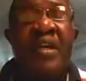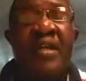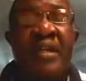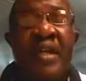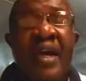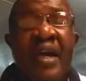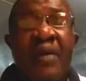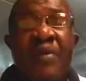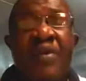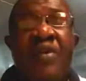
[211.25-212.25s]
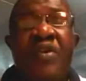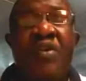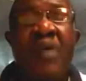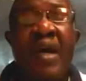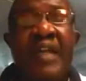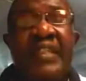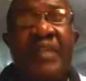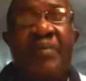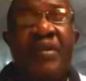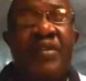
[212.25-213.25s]
now you are
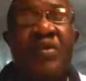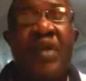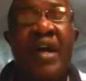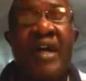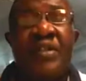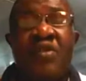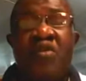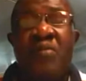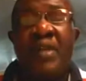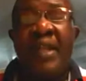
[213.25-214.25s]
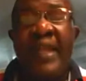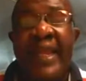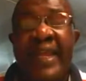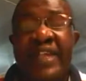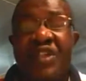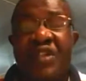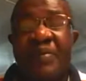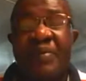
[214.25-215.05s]
supposed to assume leadership.